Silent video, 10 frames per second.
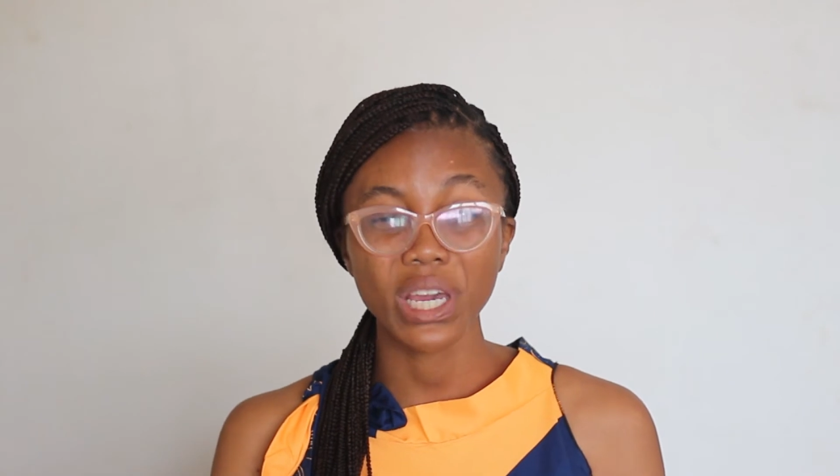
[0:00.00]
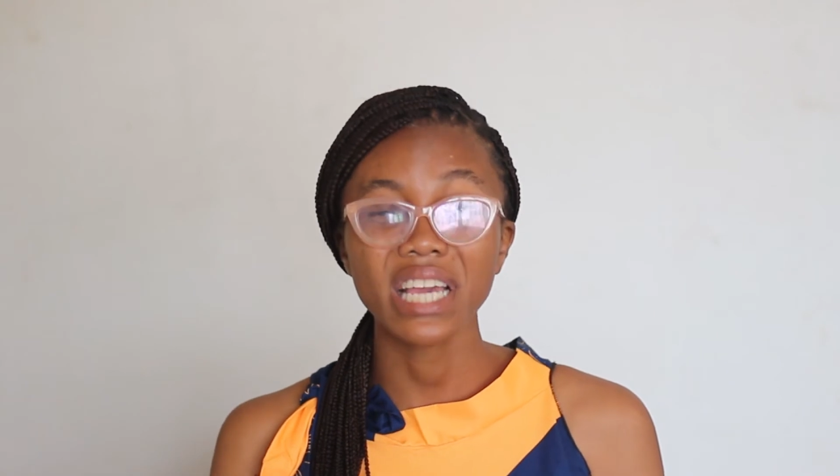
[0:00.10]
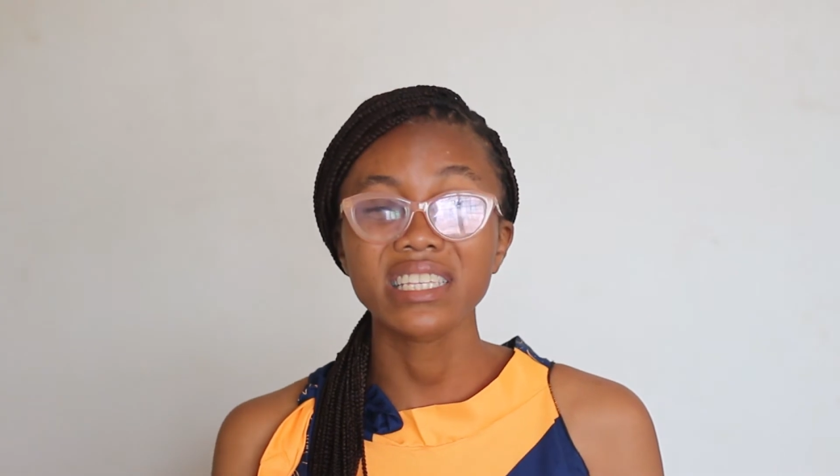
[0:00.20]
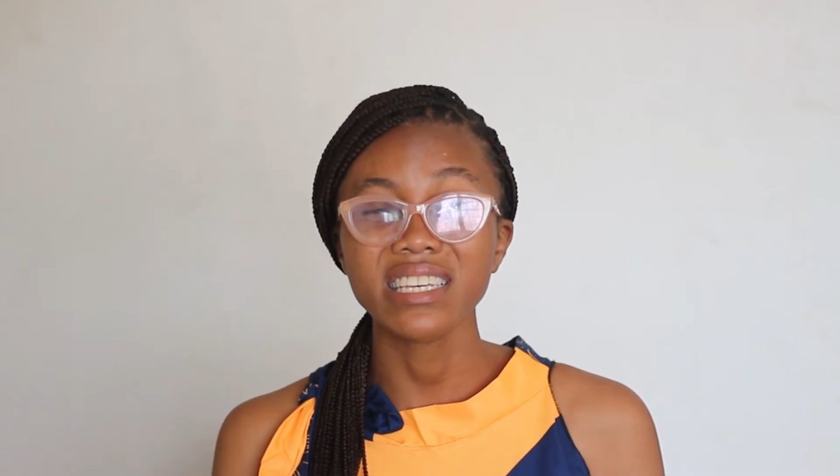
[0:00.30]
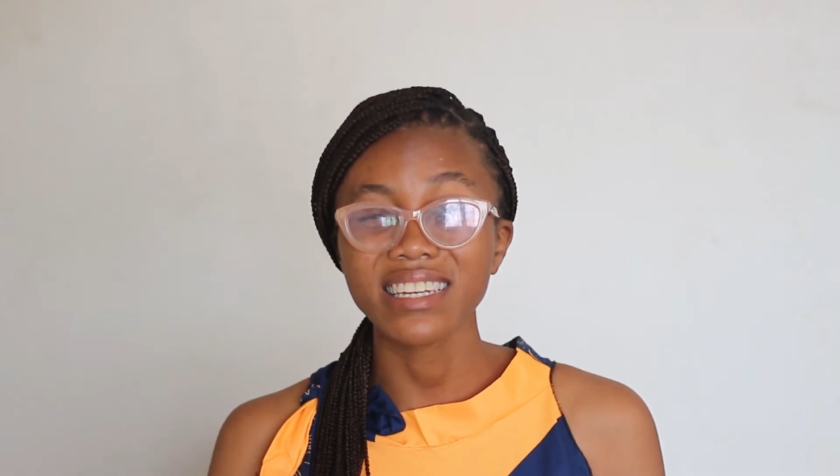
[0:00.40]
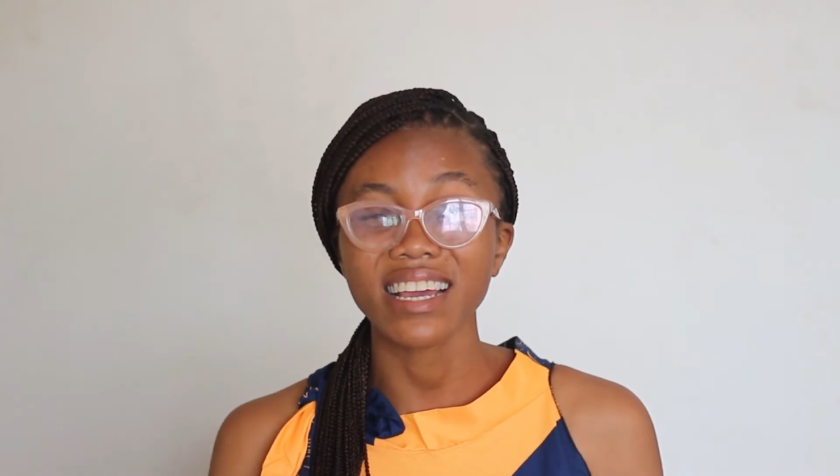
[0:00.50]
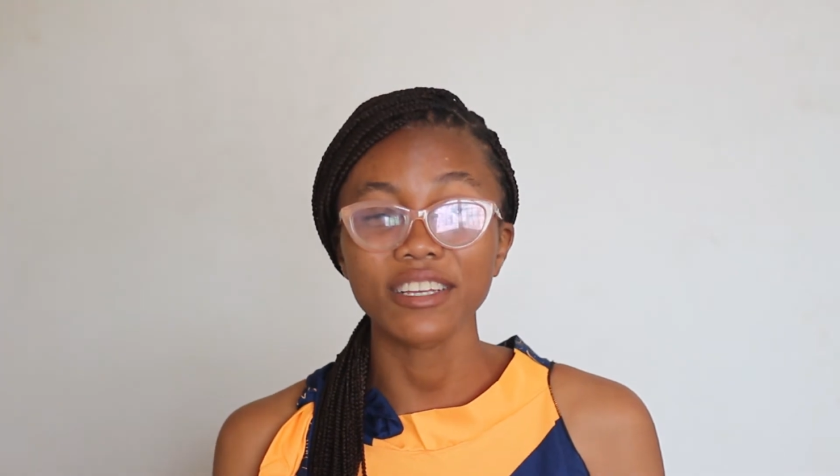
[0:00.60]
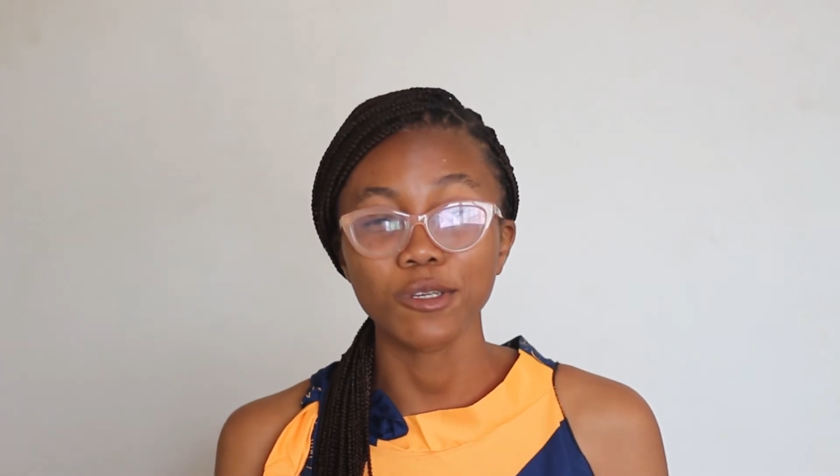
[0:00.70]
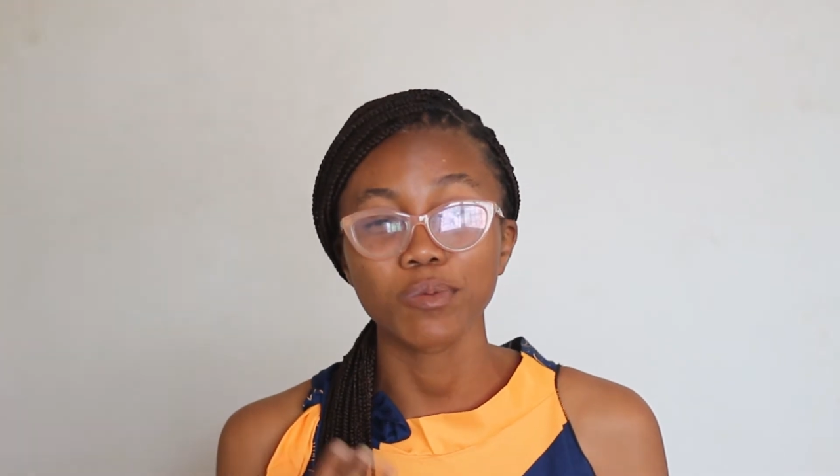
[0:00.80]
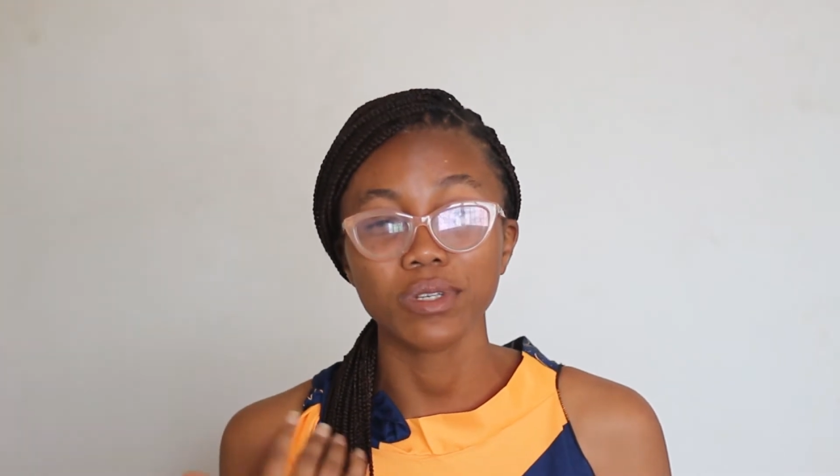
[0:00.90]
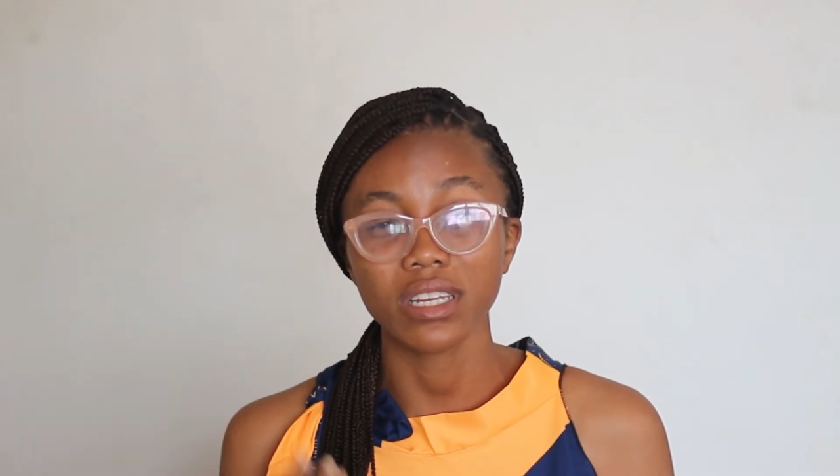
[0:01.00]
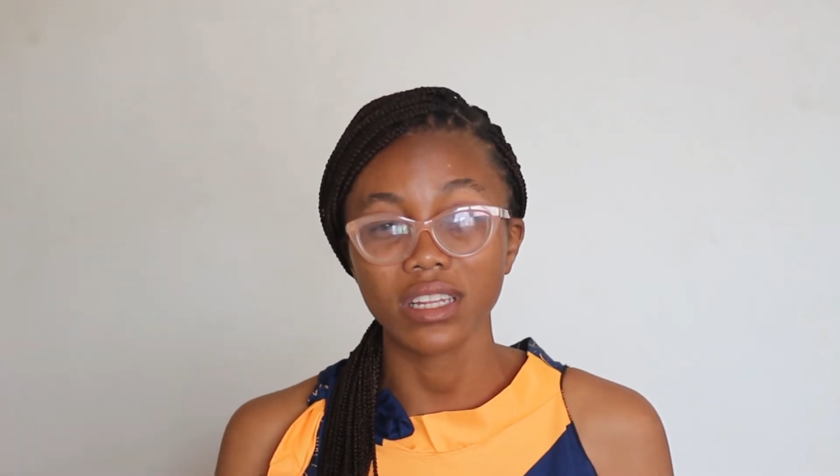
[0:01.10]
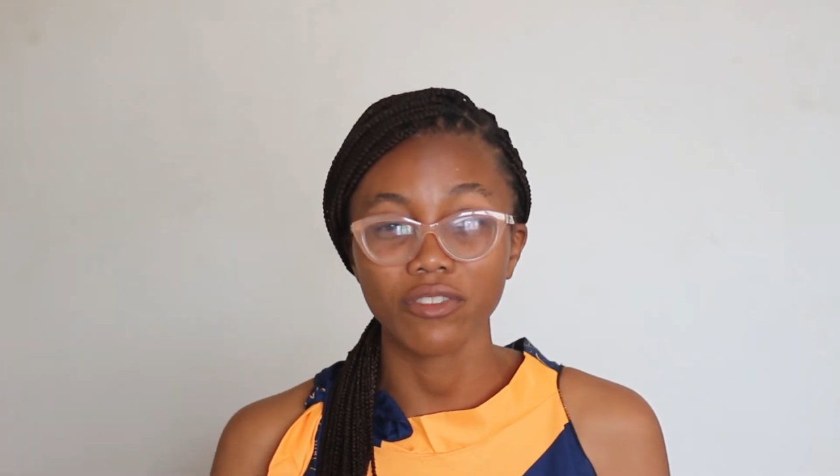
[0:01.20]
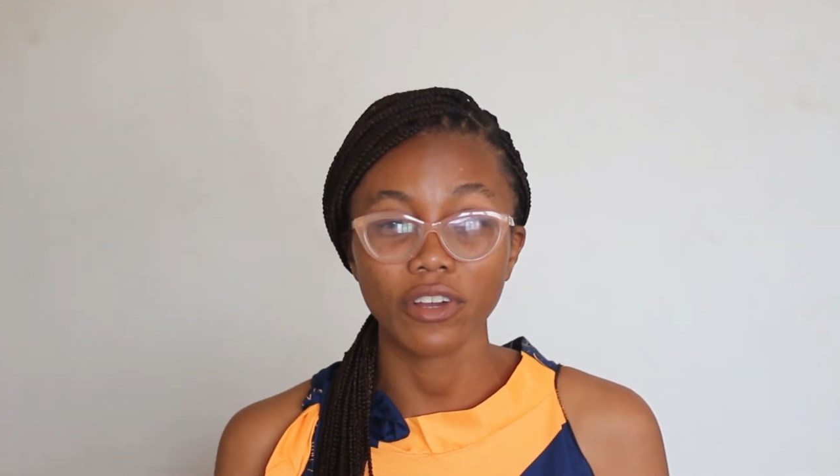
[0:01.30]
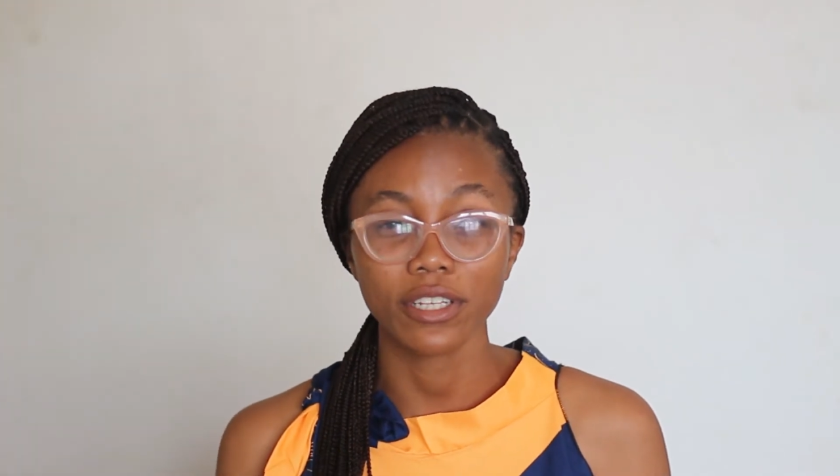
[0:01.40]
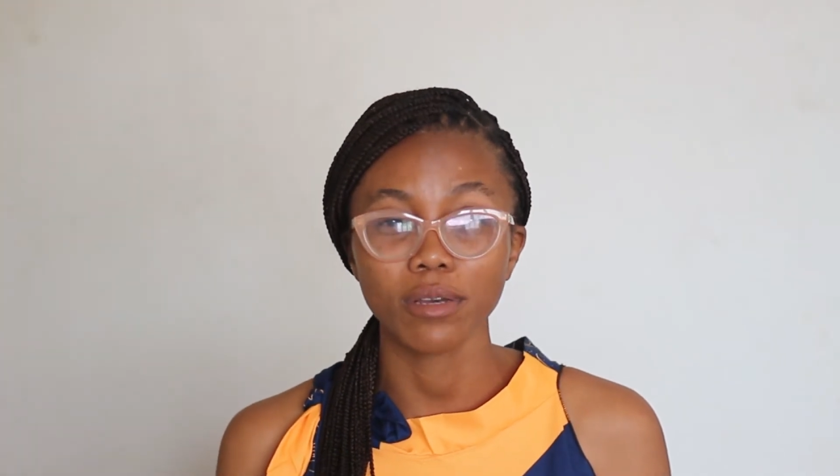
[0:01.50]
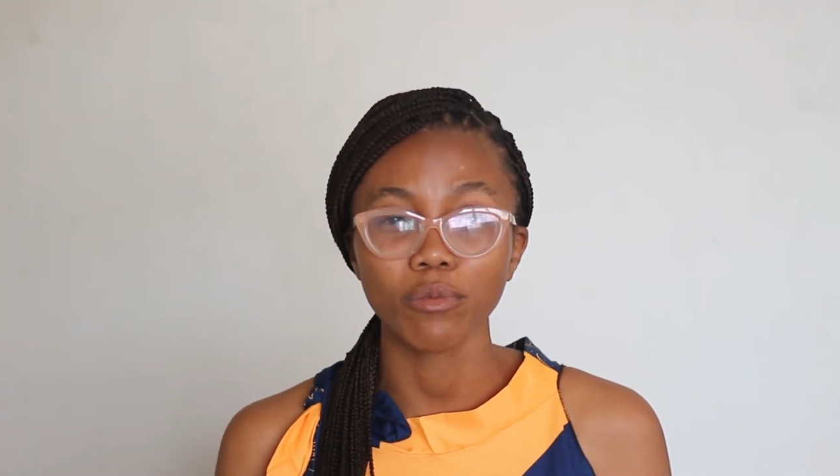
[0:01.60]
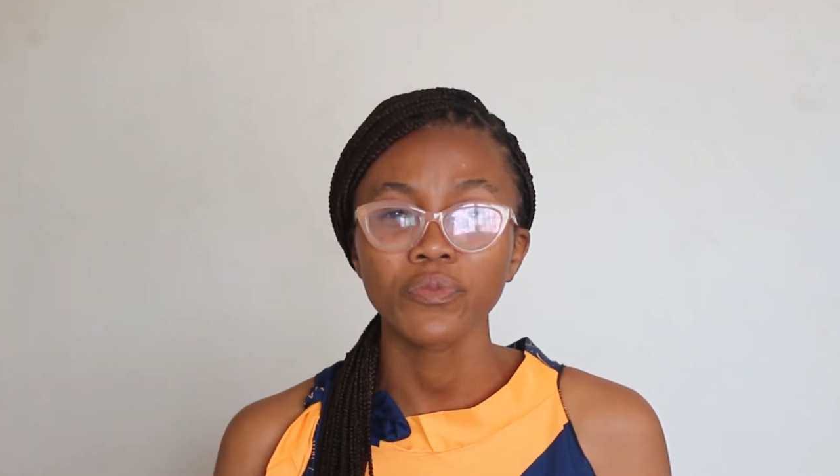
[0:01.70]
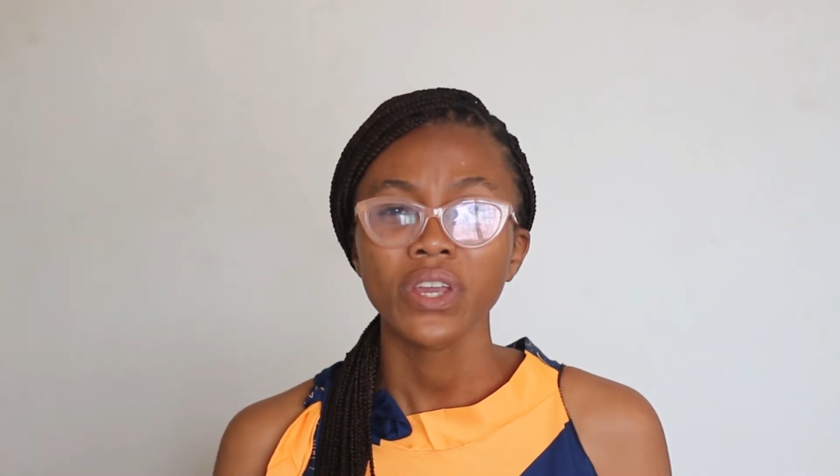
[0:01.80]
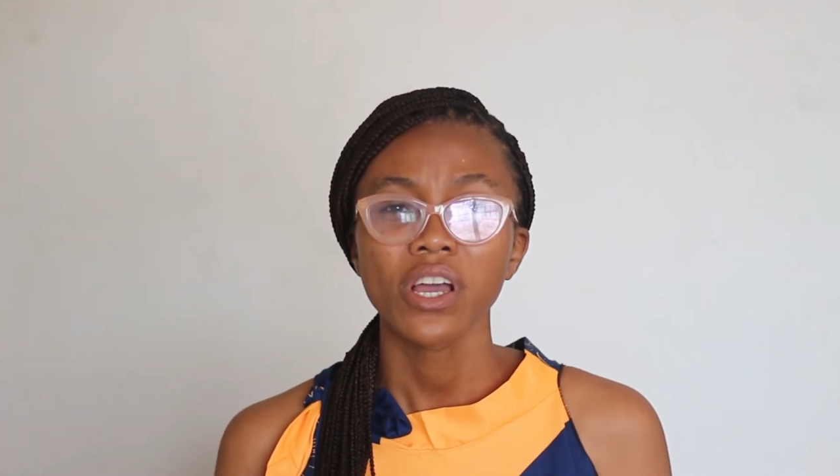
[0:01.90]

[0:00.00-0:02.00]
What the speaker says: 80-90% advisable,